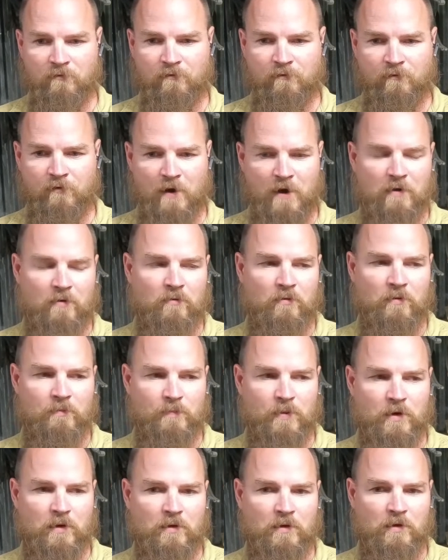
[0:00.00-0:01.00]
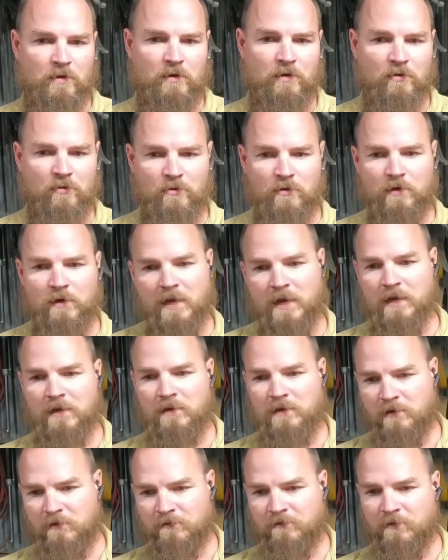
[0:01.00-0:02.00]
frowned upon, looked at
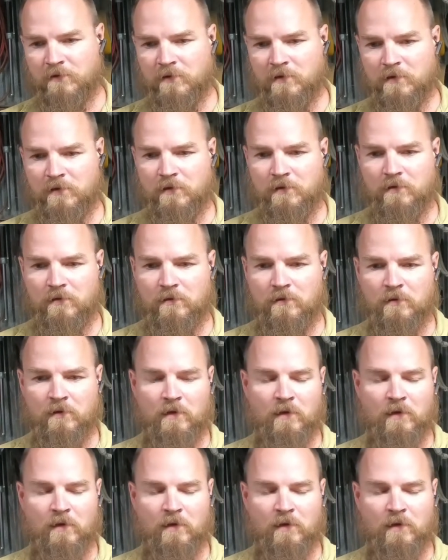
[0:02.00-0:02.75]
differently.